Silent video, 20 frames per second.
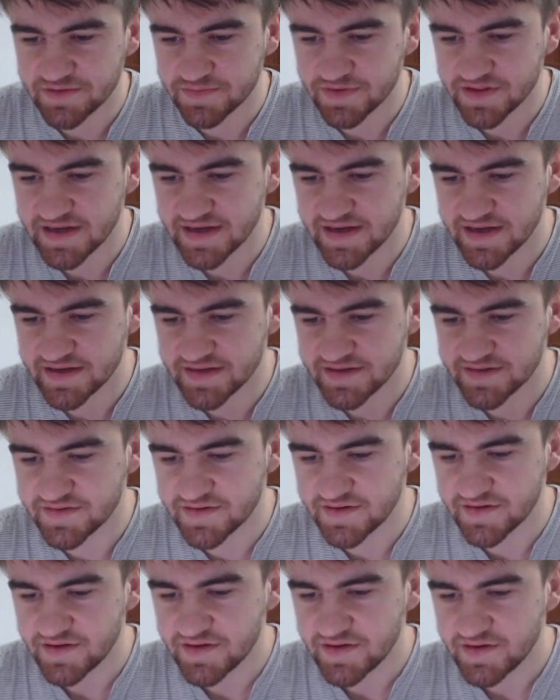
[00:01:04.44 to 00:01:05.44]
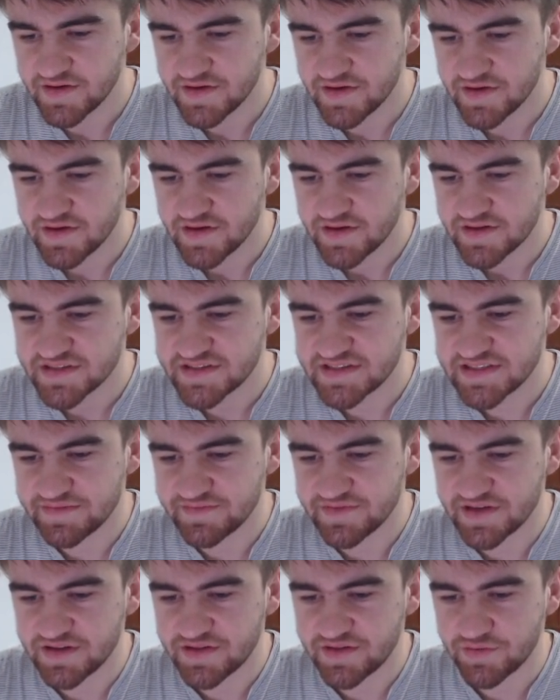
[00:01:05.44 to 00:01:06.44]
played
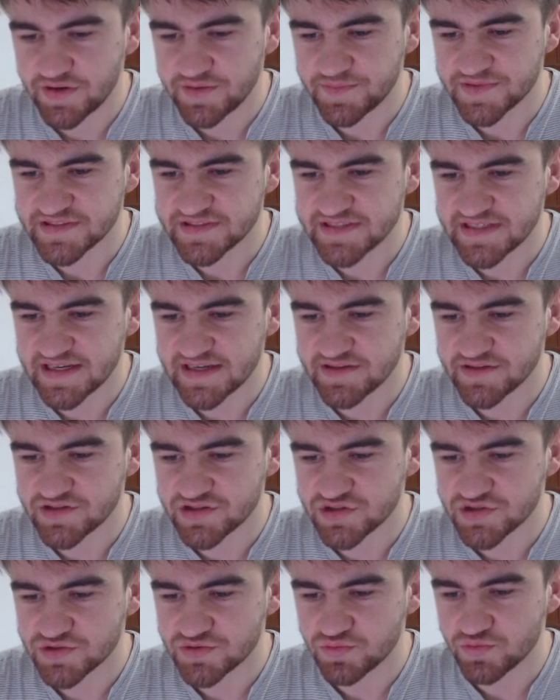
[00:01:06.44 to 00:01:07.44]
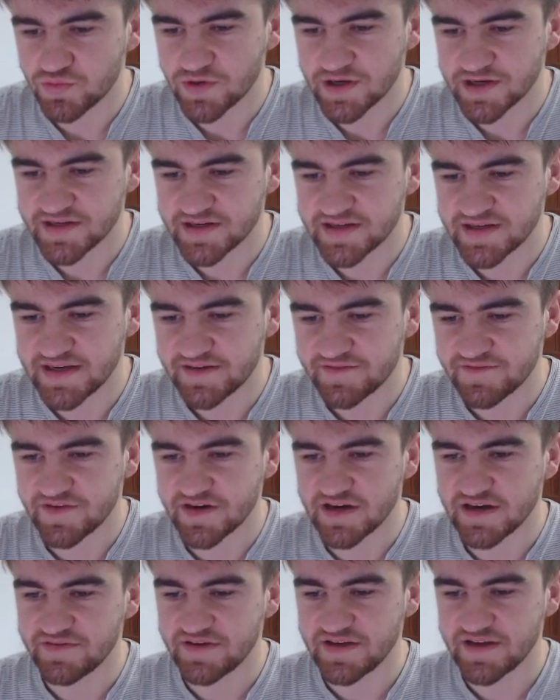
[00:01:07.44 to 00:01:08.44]
73%, 1 kick,
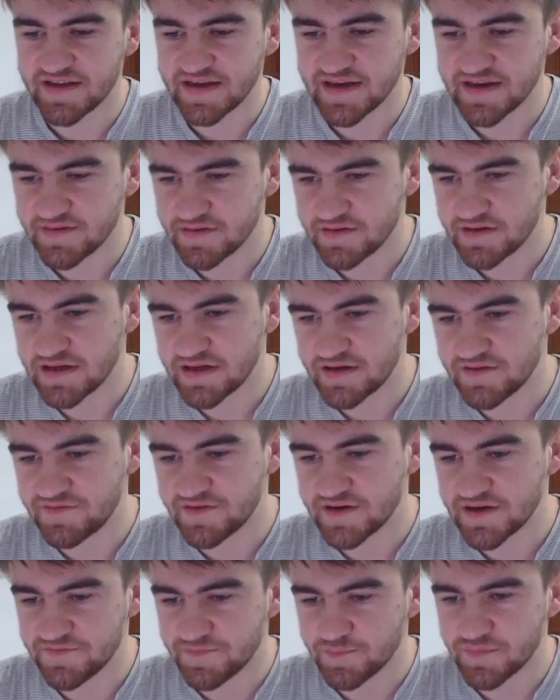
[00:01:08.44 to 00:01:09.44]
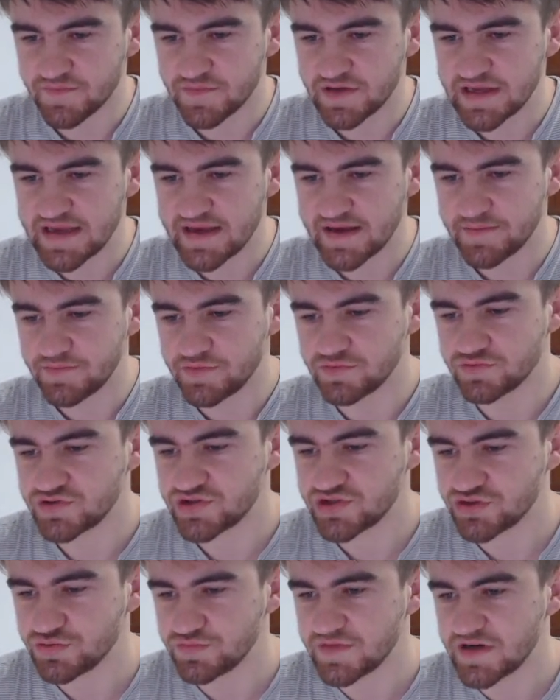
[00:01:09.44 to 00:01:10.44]
5 hit out, 5 handballs,
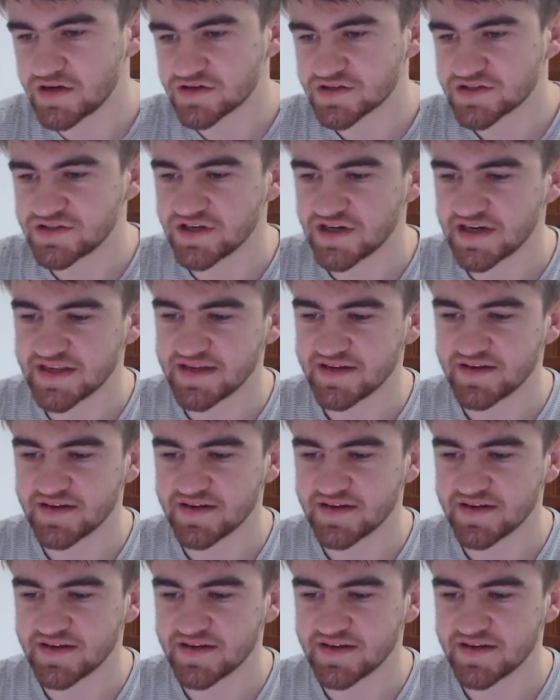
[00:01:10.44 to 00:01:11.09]
2 marks, 9 hit